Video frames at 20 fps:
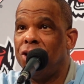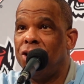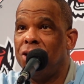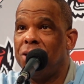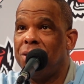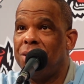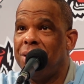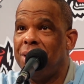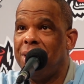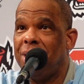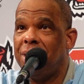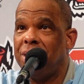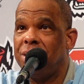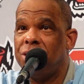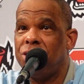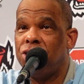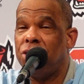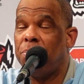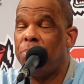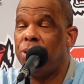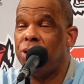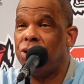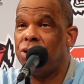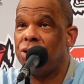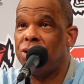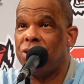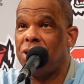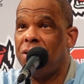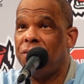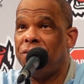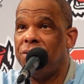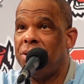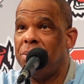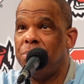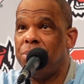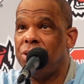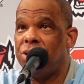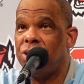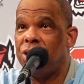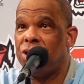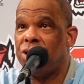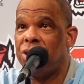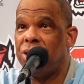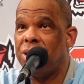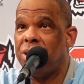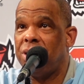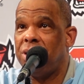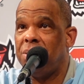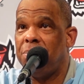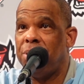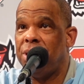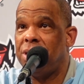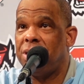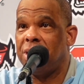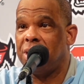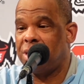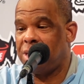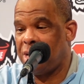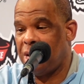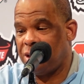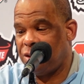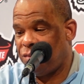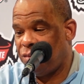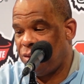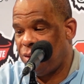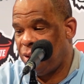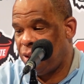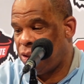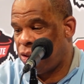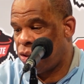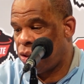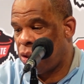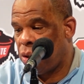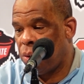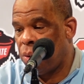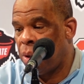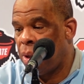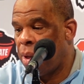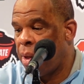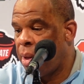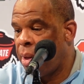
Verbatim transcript: good things to put yourself in a position to be successful. And so,